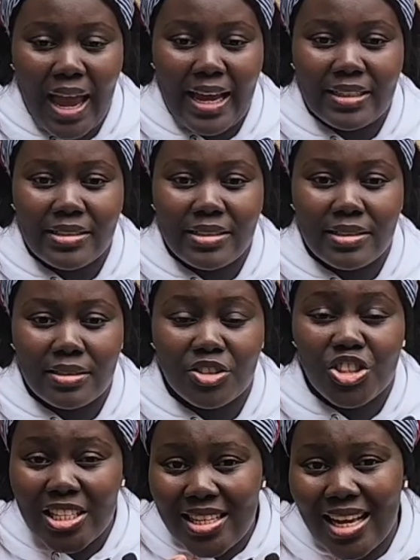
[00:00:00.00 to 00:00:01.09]
and
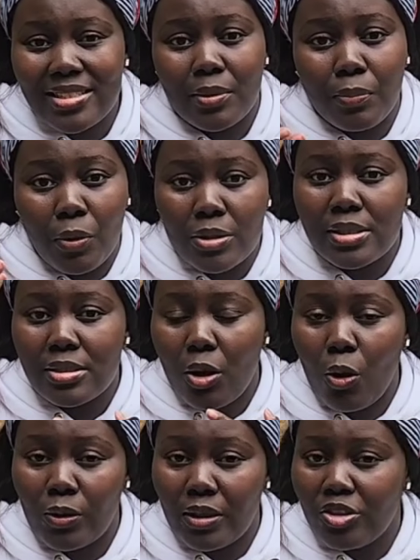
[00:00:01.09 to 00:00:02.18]
just as the box
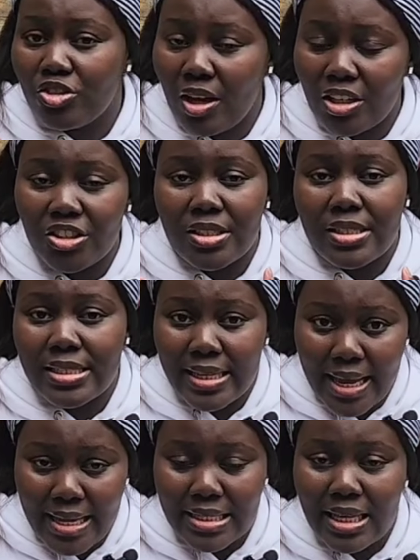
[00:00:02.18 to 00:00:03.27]
or the instruction
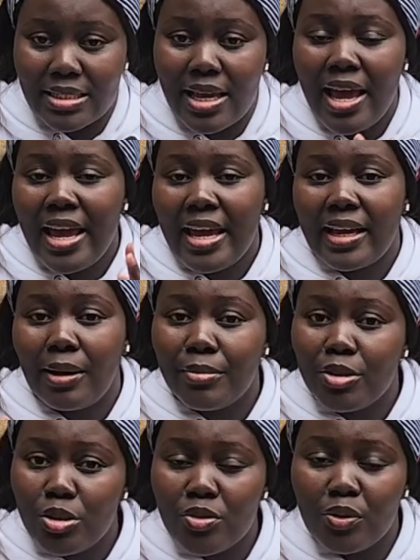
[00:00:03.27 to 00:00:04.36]
says that it can
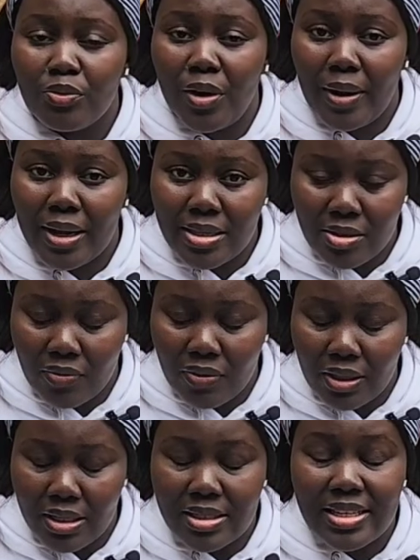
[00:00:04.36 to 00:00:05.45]
be used for a variety of
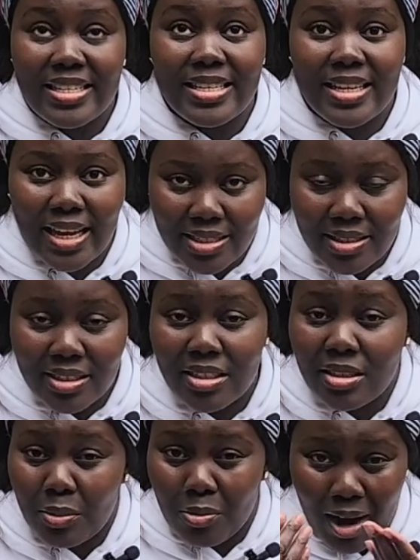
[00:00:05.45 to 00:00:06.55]
things, yes, this
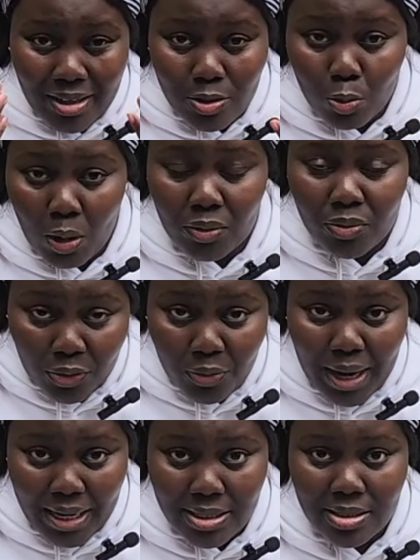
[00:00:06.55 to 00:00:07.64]
is the right one
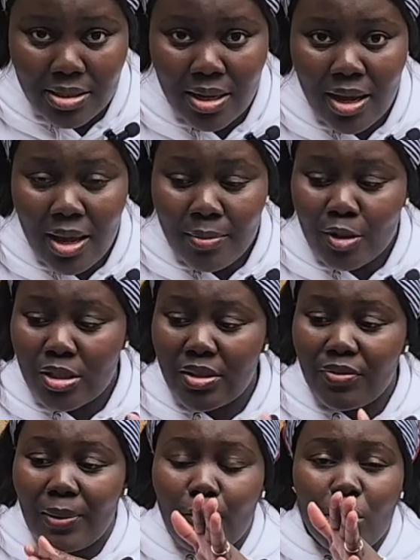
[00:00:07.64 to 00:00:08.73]
for it. Because
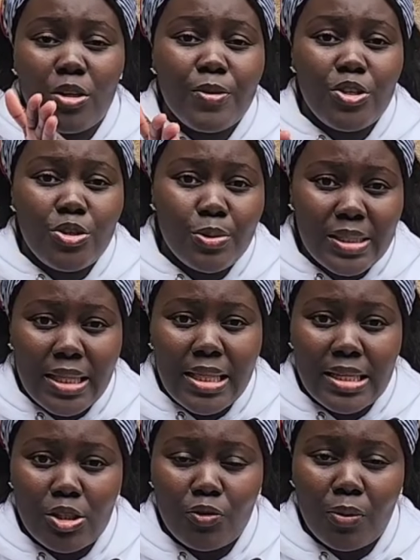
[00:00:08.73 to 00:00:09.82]
if I'm going to be
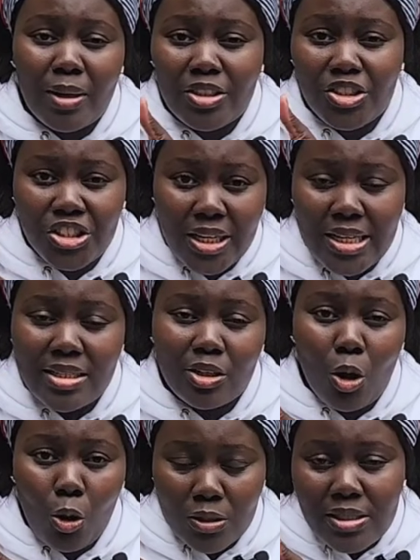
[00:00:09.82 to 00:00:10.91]
using this for my chilies
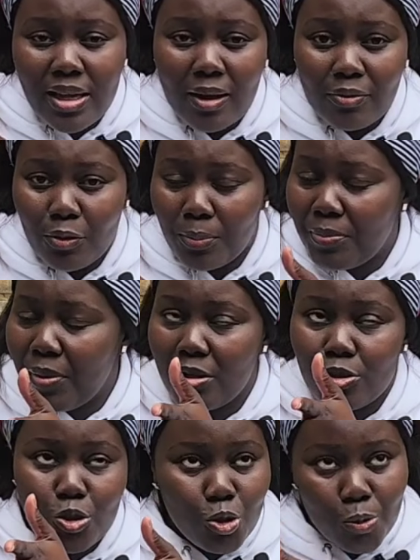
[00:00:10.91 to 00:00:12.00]
and hot stuff, for
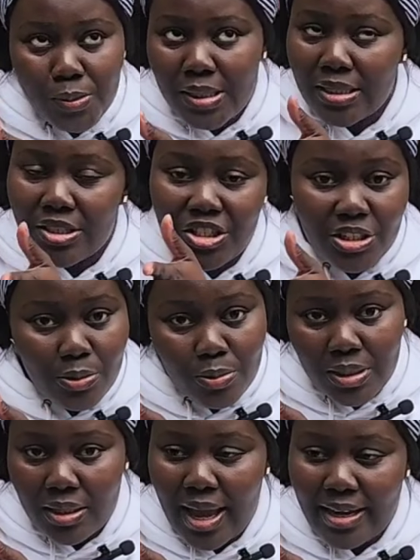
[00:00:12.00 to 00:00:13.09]
preparing soups and
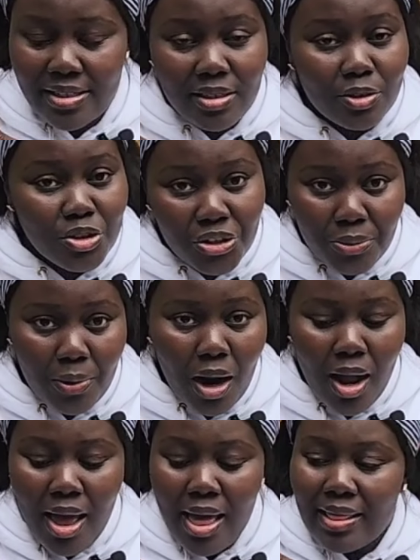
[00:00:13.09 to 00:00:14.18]
stews and
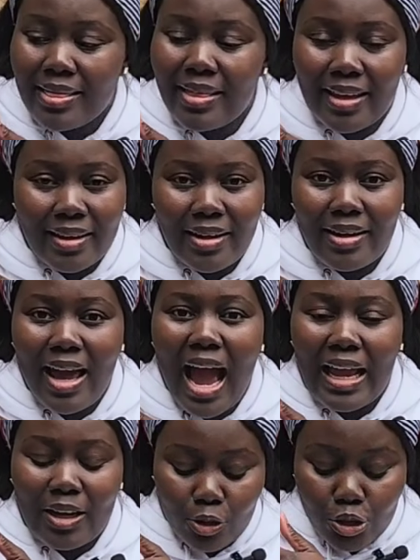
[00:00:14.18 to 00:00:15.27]
etc., then
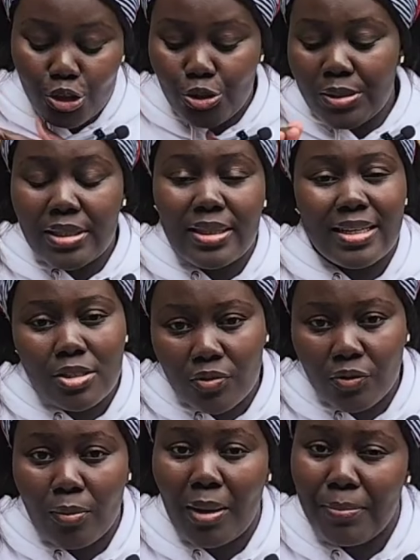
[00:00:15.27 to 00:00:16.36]
I could use this
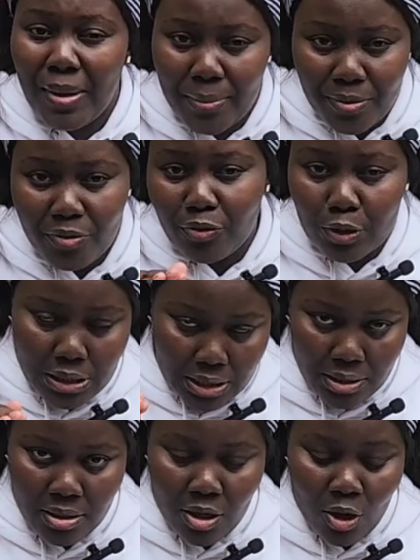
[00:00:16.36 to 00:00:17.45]
for my baby
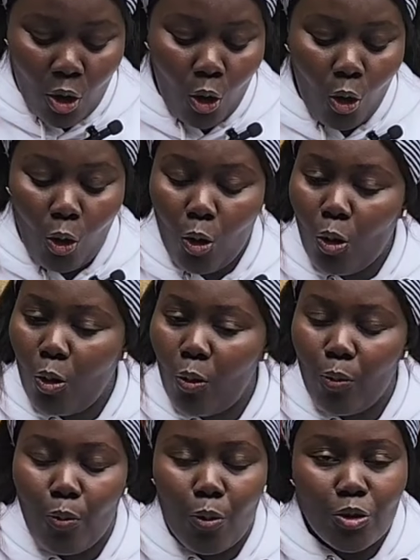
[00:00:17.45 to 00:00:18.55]
foods,
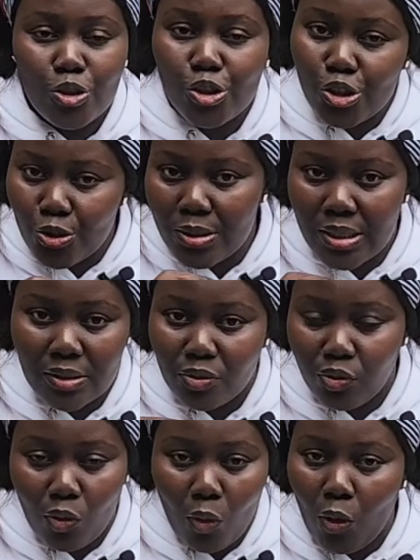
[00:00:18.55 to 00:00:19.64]
or want to use it
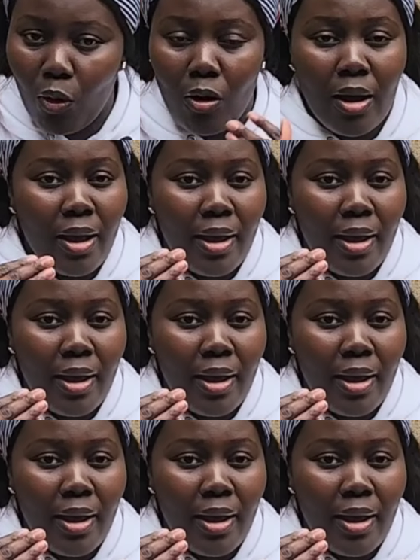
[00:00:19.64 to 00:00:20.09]
for